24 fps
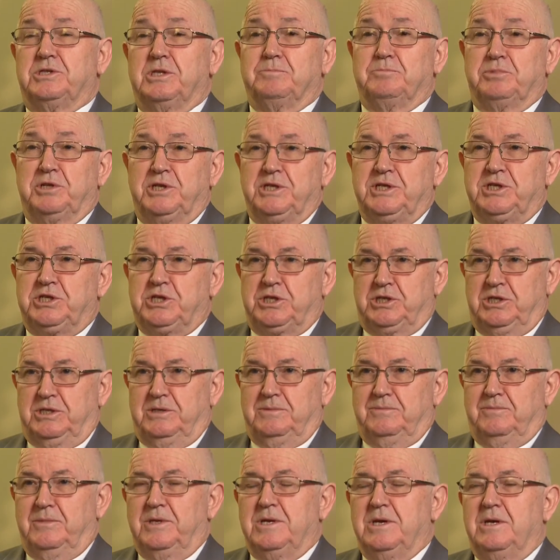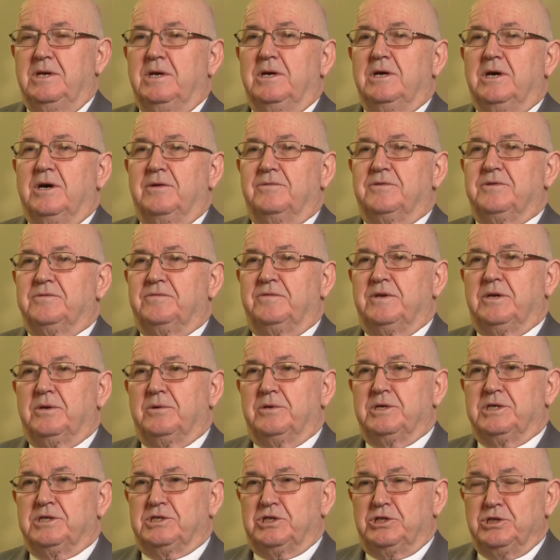depletion of the
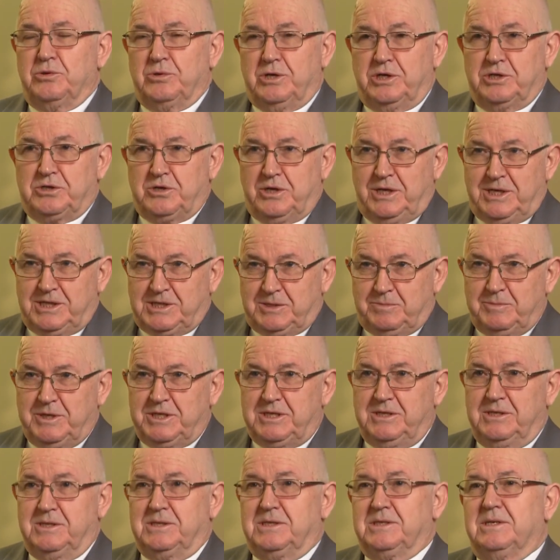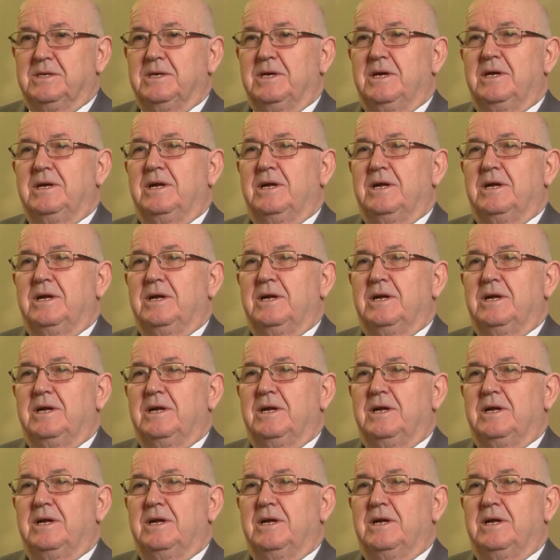various neurotransmitters